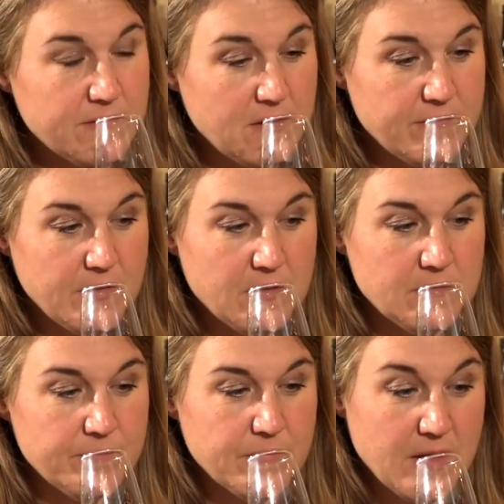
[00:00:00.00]
so far,
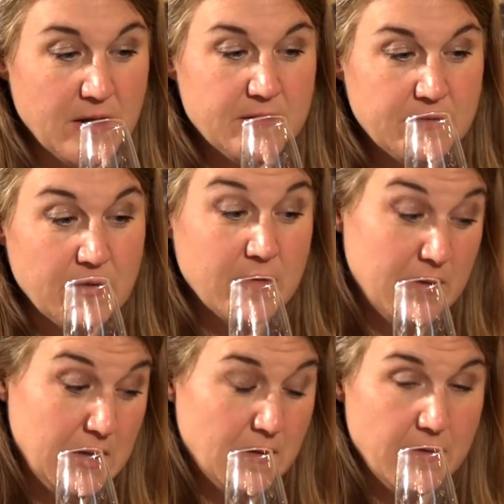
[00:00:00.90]
and I
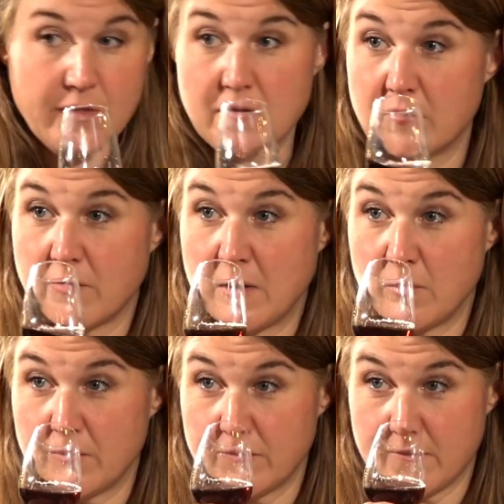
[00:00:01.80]
really like the Earl Grey
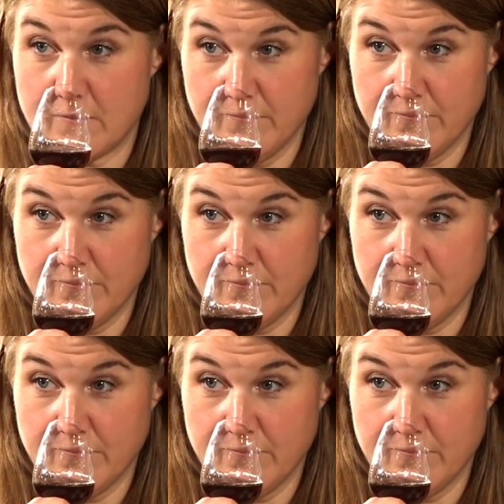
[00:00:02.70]
one. So.